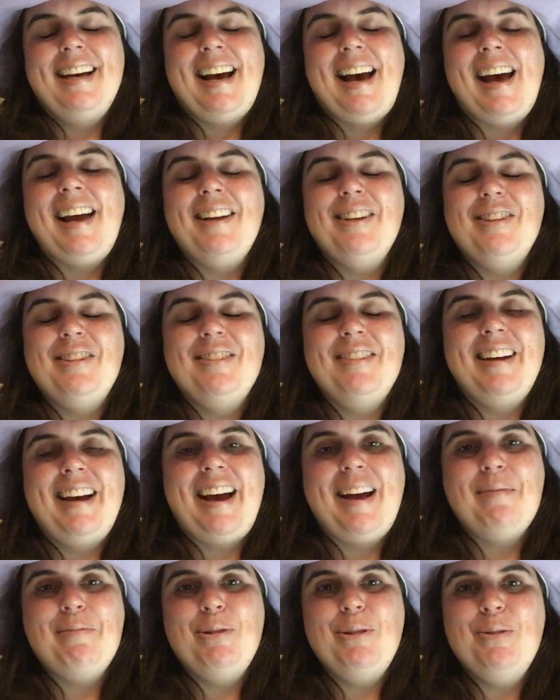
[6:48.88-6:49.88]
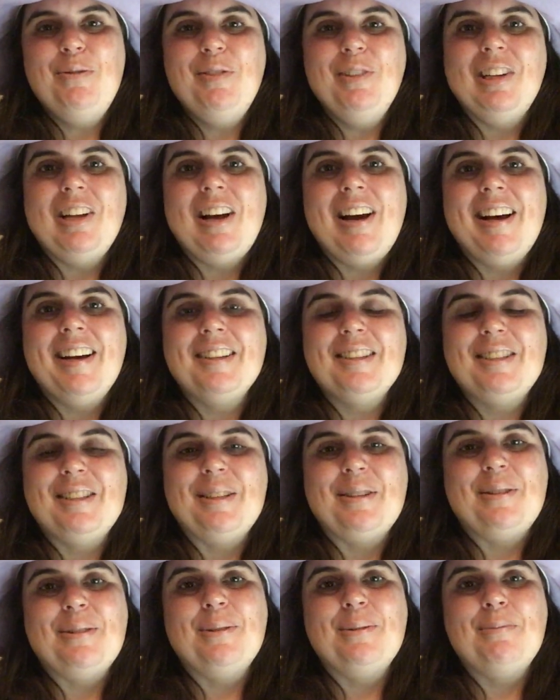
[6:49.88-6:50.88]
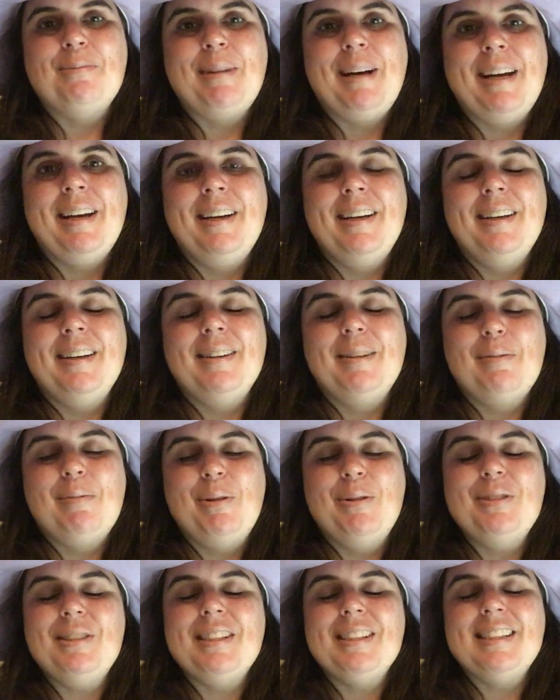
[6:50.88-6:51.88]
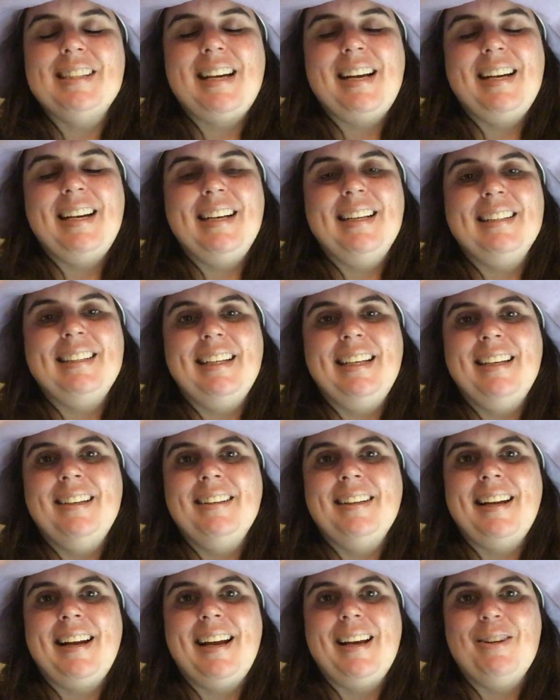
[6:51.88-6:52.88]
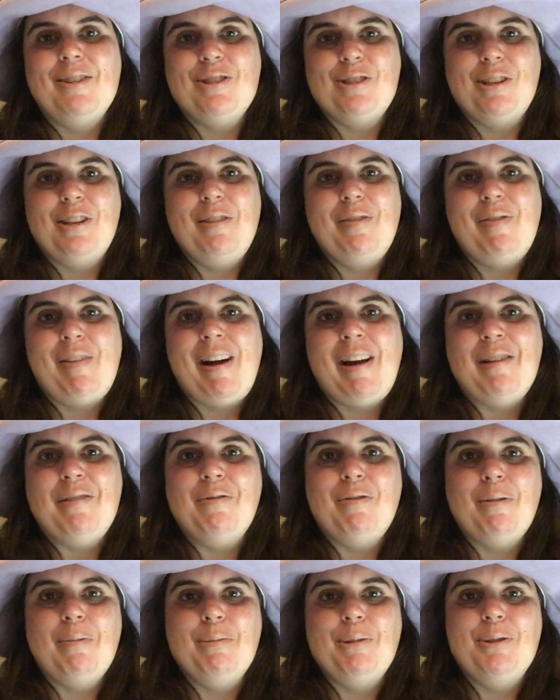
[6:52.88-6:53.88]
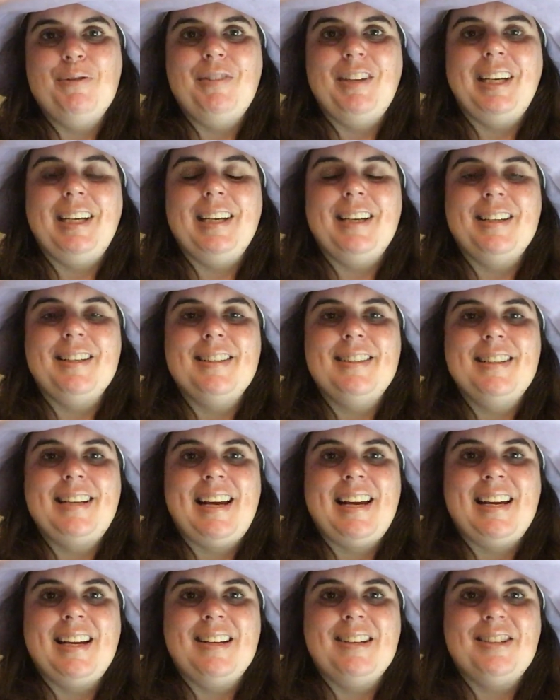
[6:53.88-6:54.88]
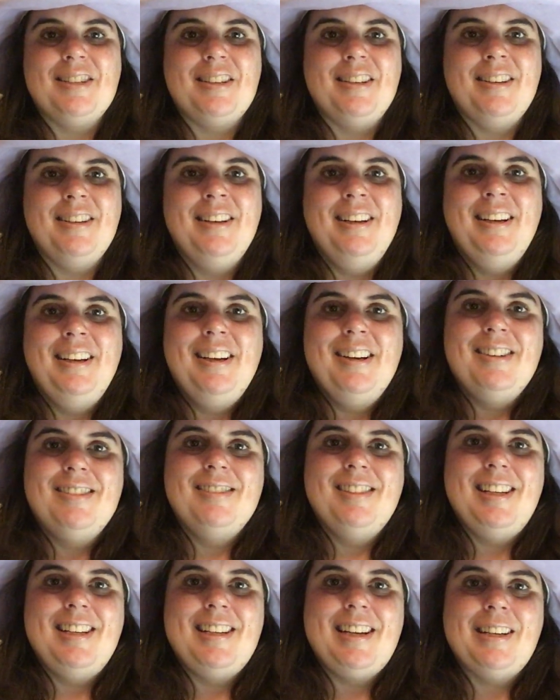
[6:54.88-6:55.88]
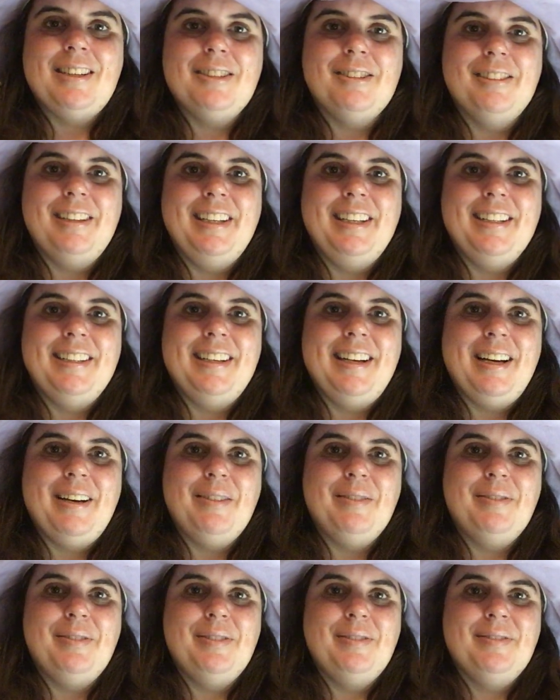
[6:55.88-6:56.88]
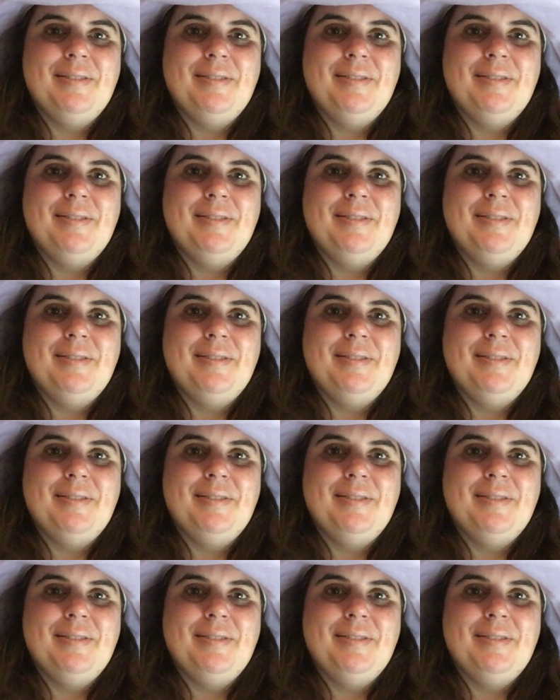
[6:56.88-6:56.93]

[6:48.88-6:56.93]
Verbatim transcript: I I move a lot, so my the most exciting thing that I usually find from moving is getting to redecorate and have